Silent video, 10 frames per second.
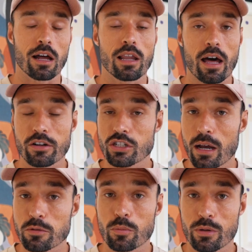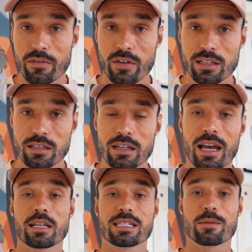a lot of jobs will be affected,
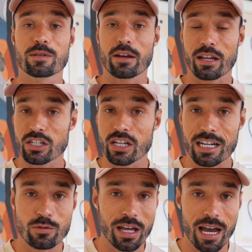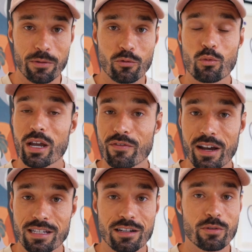and it seems like that change will happen way
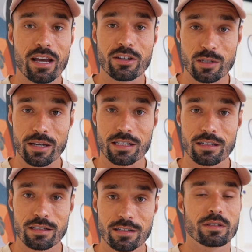faster than we have expected.